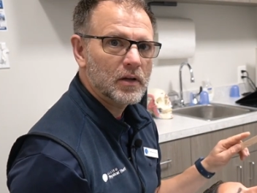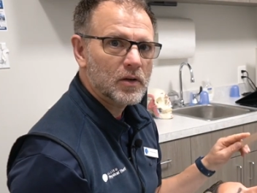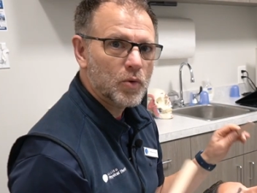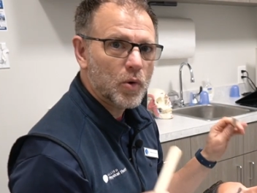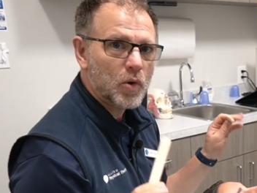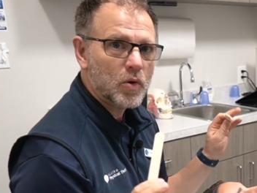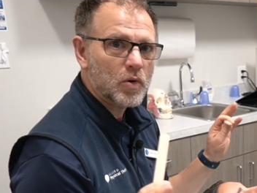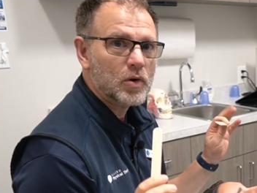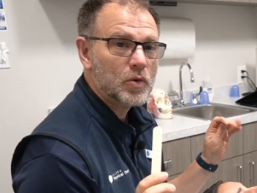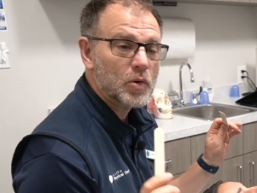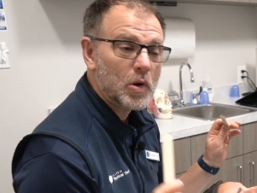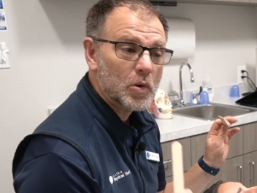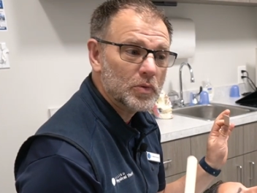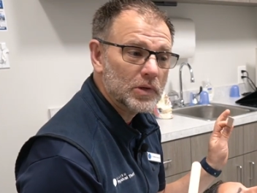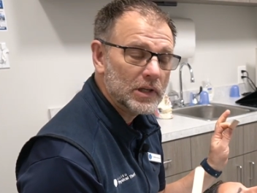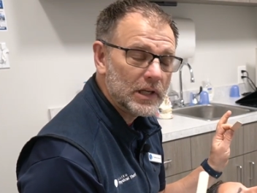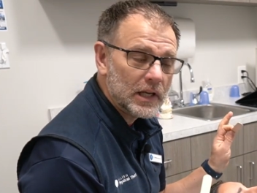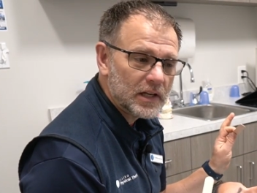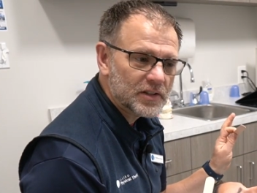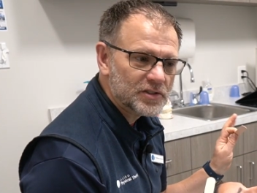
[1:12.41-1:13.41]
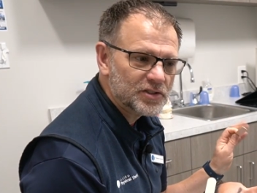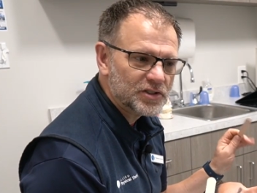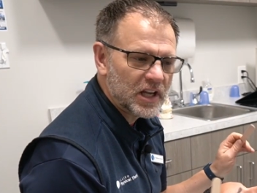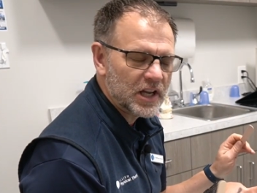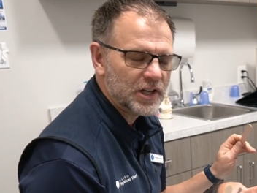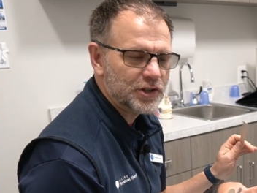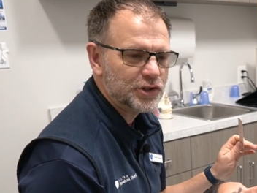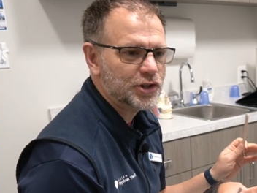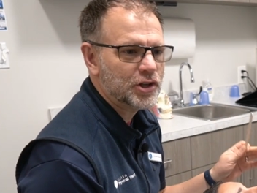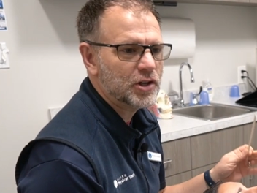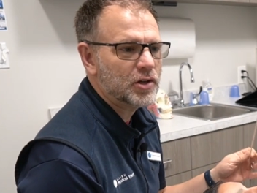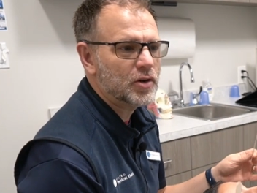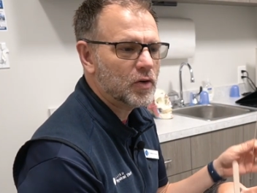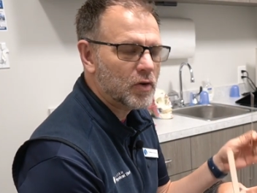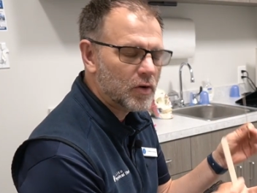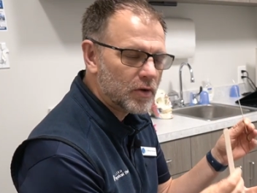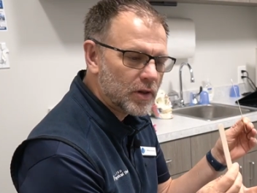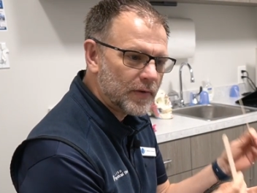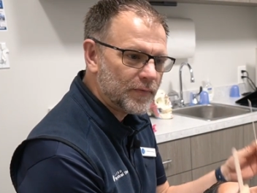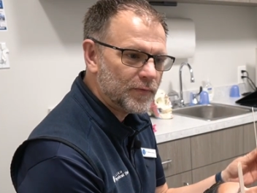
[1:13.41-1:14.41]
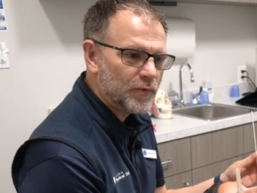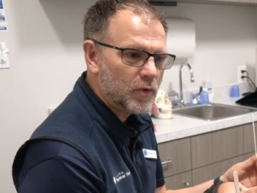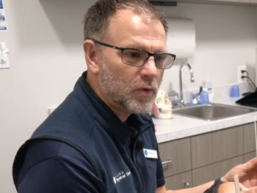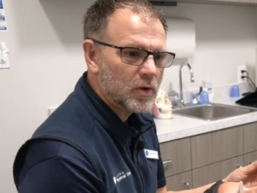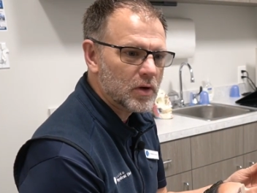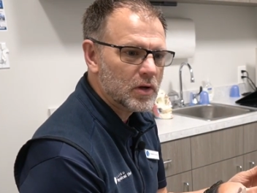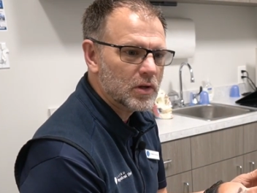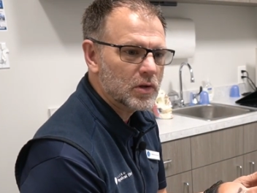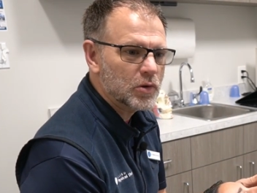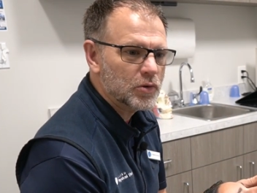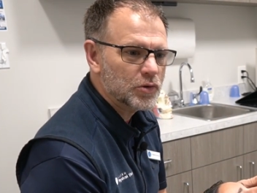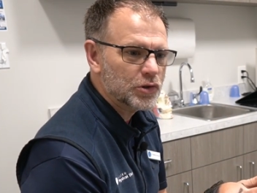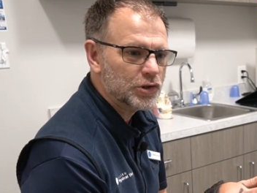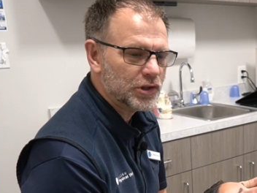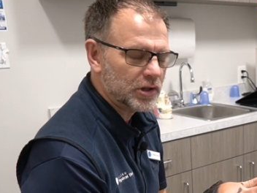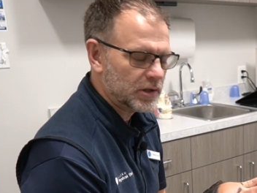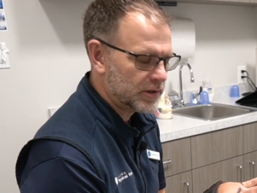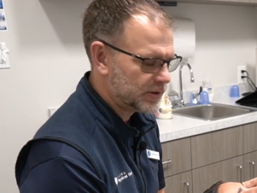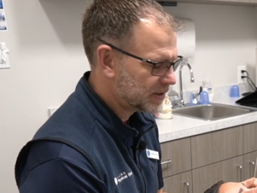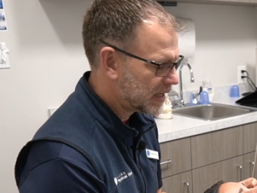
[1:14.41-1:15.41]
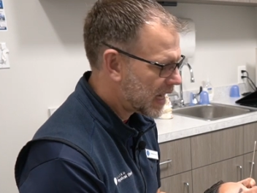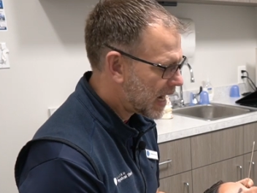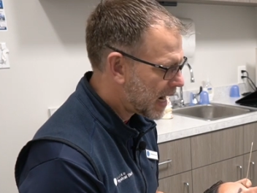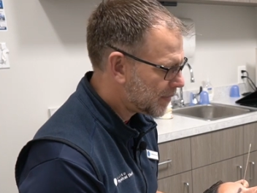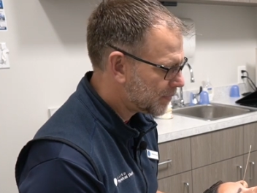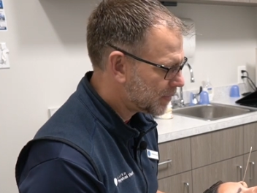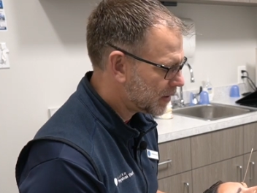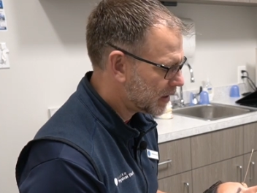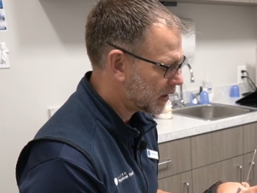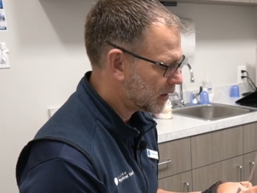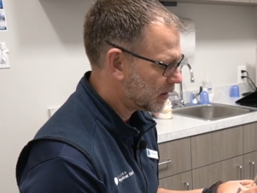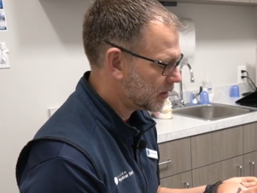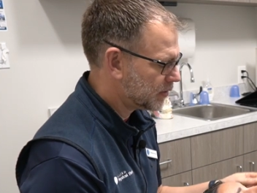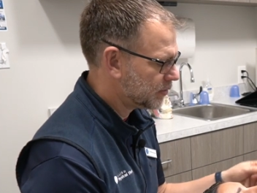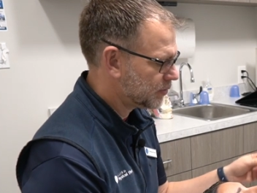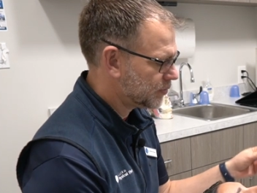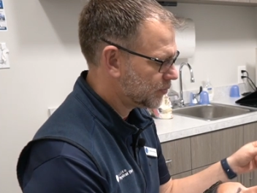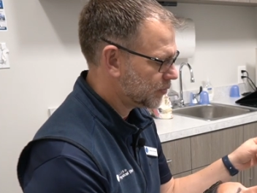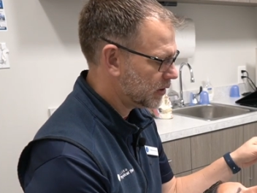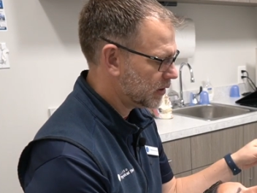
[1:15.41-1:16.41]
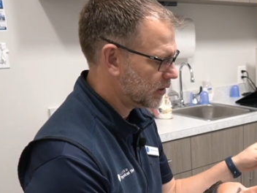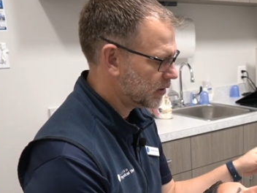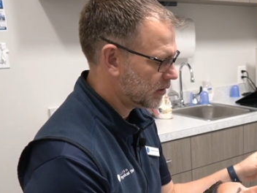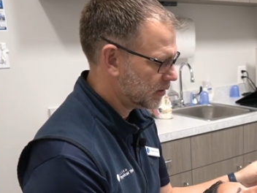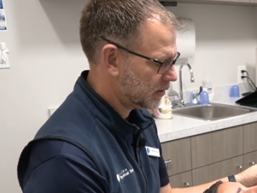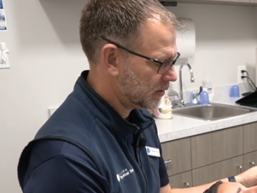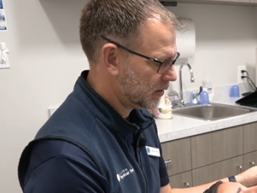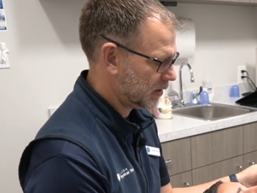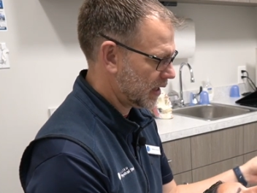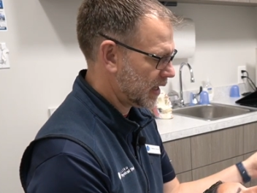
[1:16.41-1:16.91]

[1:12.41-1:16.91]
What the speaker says: quote unquote knee extension or that full occlusion is happening is we